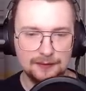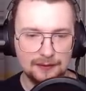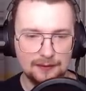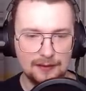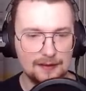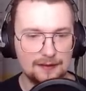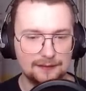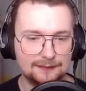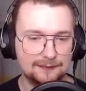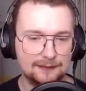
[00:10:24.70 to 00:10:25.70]
All right
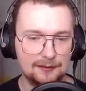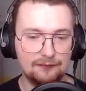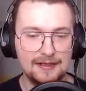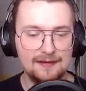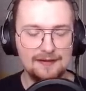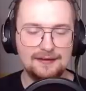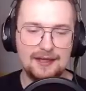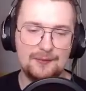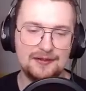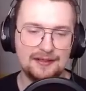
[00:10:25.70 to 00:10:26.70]
arenas
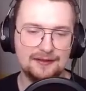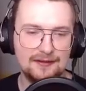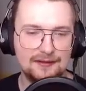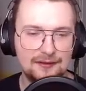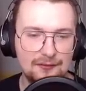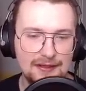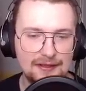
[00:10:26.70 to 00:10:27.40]
damage. Yeah, so there's unique